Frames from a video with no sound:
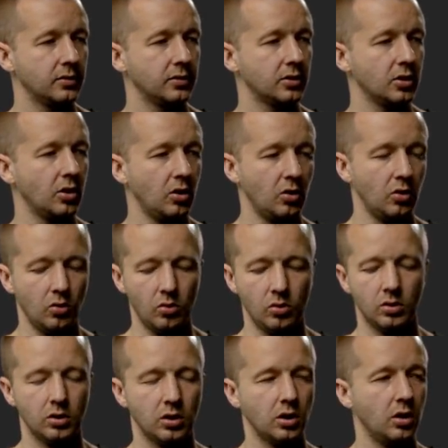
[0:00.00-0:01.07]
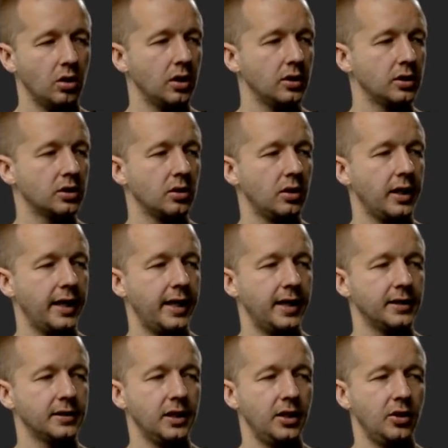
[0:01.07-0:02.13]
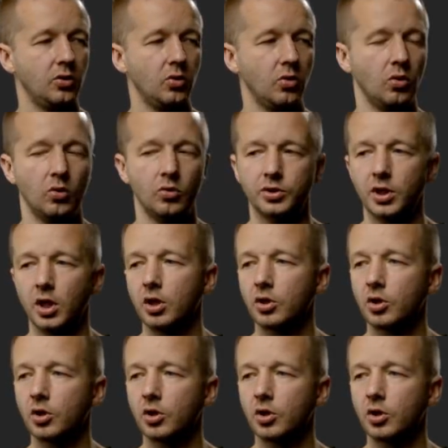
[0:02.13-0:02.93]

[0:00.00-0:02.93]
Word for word: So const glass equals